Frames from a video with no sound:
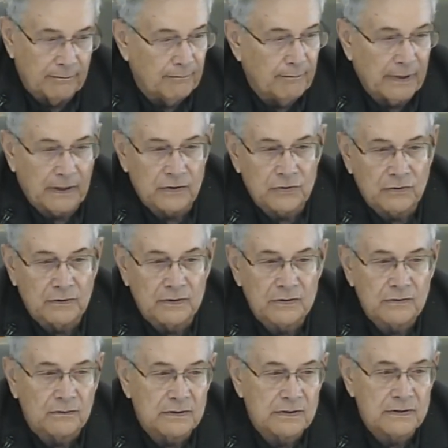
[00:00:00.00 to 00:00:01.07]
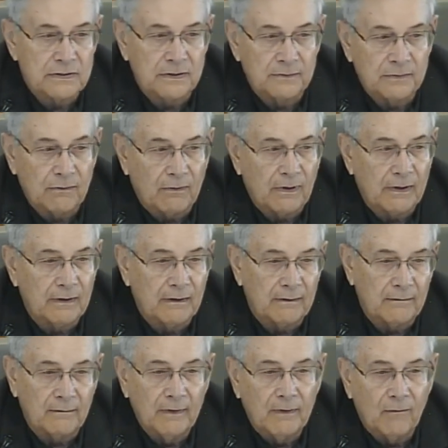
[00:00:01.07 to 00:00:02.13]
making sure the sewer system's working
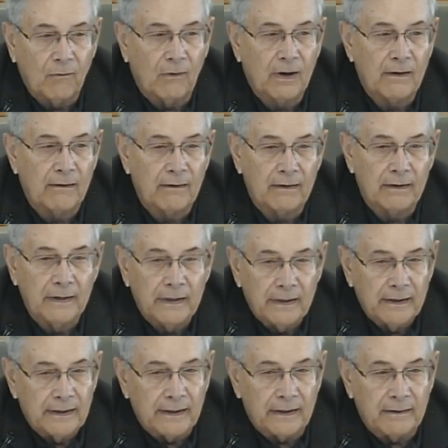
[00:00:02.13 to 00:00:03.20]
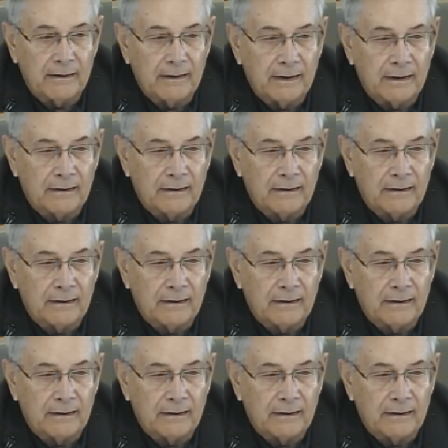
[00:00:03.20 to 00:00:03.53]
and water and